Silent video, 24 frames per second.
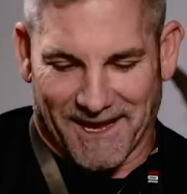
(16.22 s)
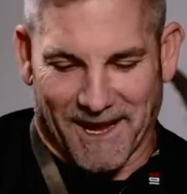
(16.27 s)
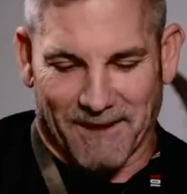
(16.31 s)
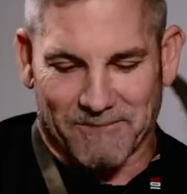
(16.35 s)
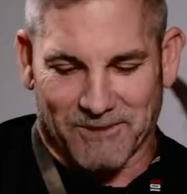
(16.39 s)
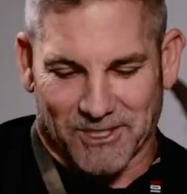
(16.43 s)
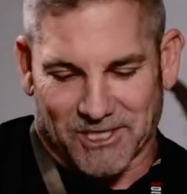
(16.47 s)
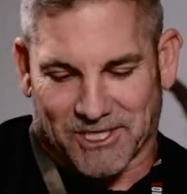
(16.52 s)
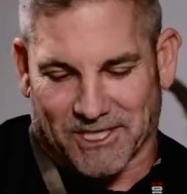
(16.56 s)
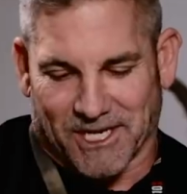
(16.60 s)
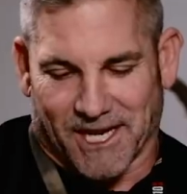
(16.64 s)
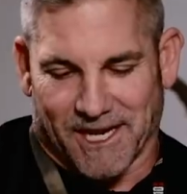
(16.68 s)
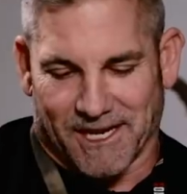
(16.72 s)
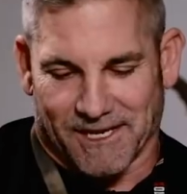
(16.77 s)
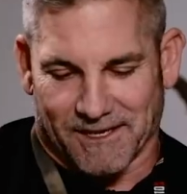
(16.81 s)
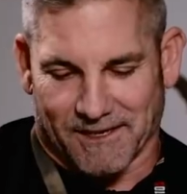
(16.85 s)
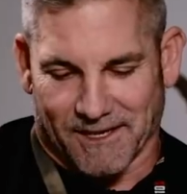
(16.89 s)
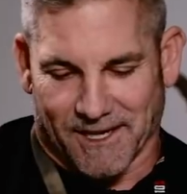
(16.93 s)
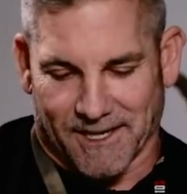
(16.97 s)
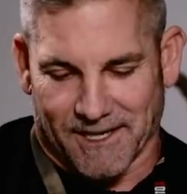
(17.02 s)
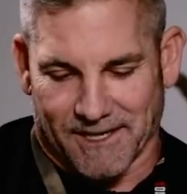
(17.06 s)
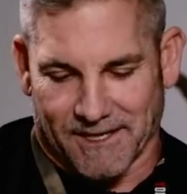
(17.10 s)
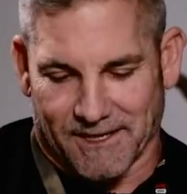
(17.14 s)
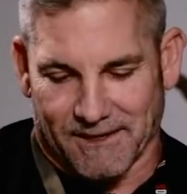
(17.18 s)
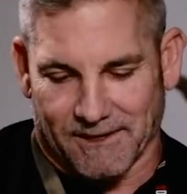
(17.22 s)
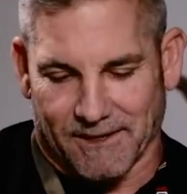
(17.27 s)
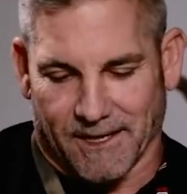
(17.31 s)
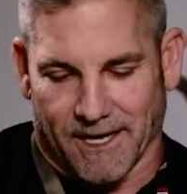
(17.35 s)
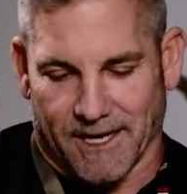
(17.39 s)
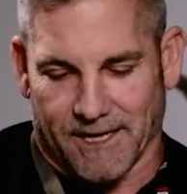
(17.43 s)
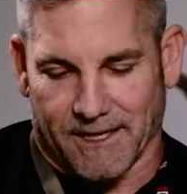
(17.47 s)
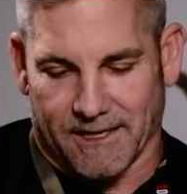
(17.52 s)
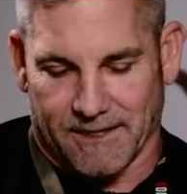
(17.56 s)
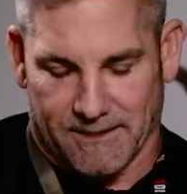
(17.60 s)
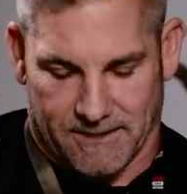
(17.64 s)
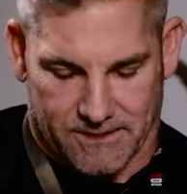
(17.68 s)
I'm just saying, like,
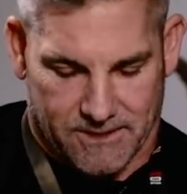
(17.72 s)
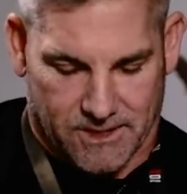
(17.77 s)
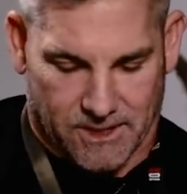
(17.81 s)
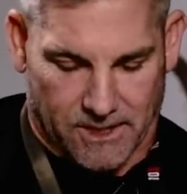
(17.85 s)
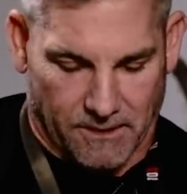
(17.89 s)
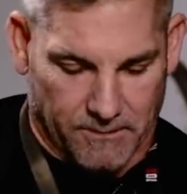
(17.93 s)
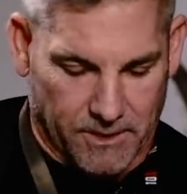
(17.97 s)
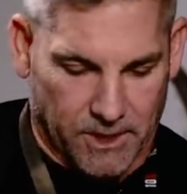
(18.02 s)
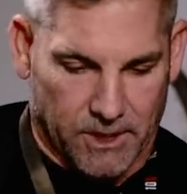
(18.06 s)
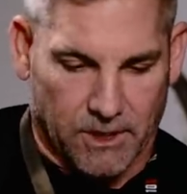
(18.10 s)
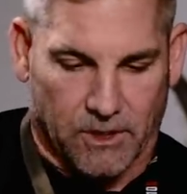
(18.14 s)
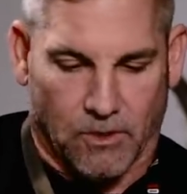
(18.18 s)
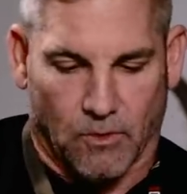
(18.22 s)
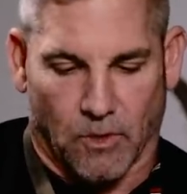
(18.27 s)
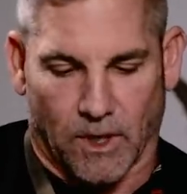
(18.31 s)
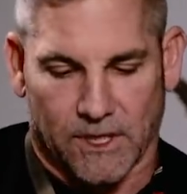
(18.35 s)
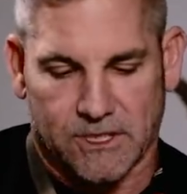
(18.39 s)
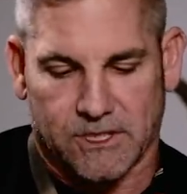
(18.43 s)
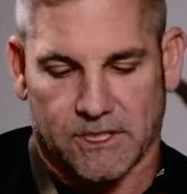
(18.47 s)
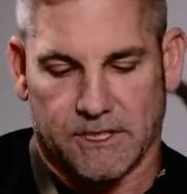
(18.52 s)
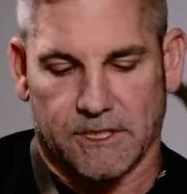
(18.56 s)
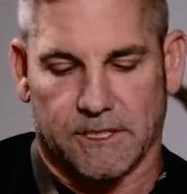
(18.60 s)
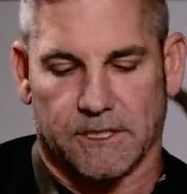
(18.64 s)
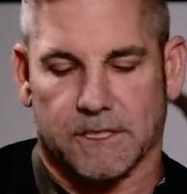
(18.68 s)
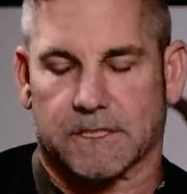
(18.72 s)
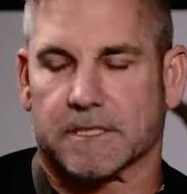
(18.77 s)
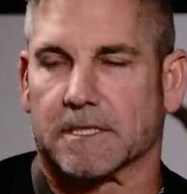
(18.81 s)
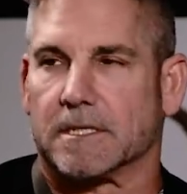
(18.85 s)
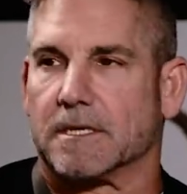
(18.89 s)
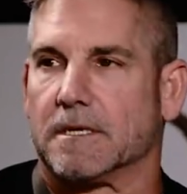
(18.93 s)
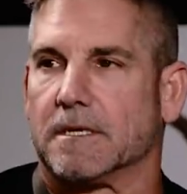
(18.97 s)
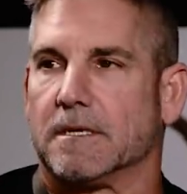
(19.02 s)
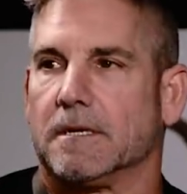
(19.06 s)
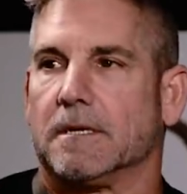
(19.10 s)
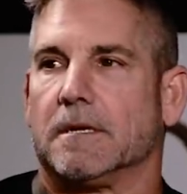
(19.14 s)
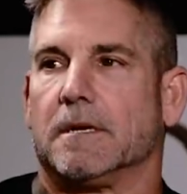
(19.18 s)
like some of the questions,
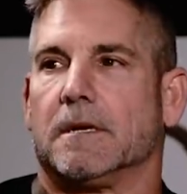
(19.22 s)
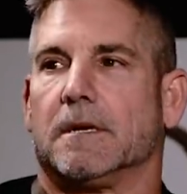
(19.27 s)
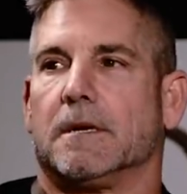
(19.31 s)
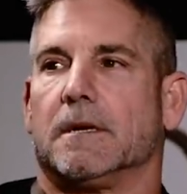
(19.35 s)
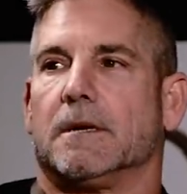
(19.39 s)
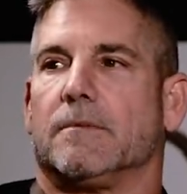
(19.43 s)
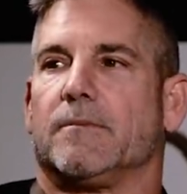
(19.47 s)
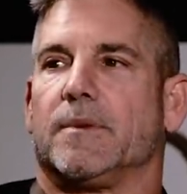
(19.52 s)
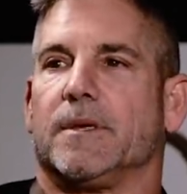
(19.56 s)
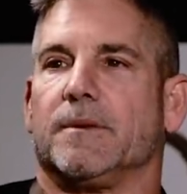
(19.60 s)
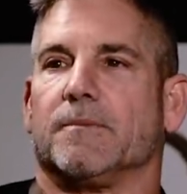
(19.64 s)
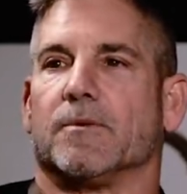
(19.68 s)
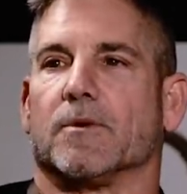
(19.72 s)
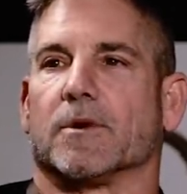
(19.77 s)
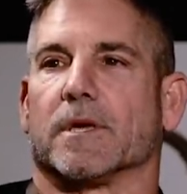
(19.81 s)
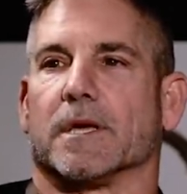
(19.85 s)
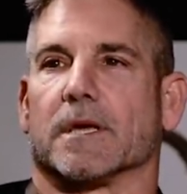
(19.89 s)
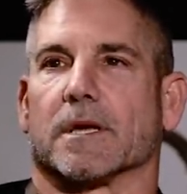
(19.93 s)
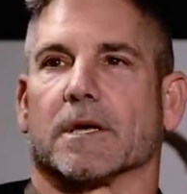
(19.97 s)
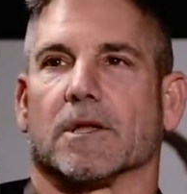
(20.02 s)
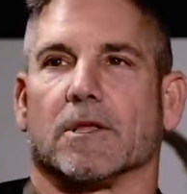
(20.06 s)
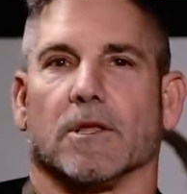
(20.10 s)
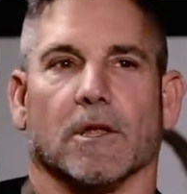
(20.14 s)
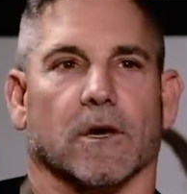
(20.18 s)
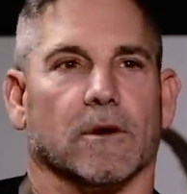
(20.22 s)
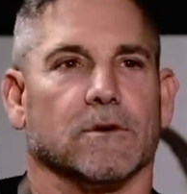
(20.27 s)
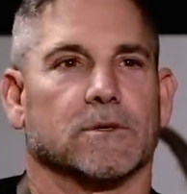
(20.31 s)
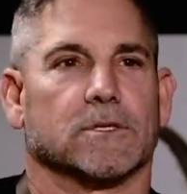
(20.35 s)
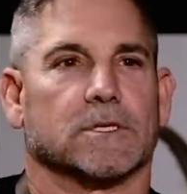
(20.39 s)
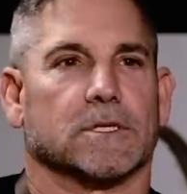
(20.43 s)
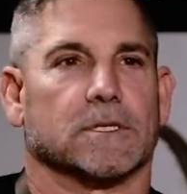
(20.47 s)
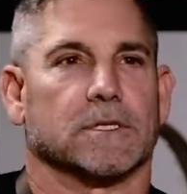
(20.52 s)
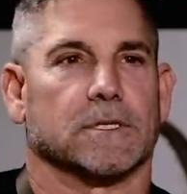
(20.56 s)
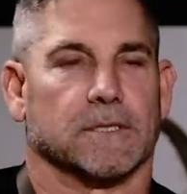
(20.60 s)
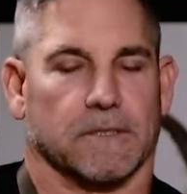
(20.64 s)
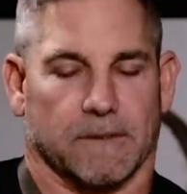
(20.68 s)
people get
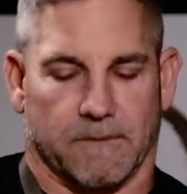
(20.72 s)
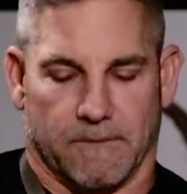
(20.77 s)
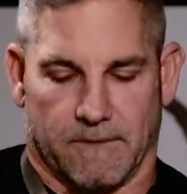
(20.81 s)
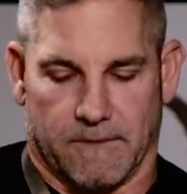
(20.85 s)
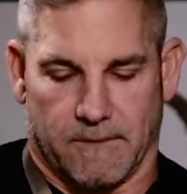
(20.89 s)
close.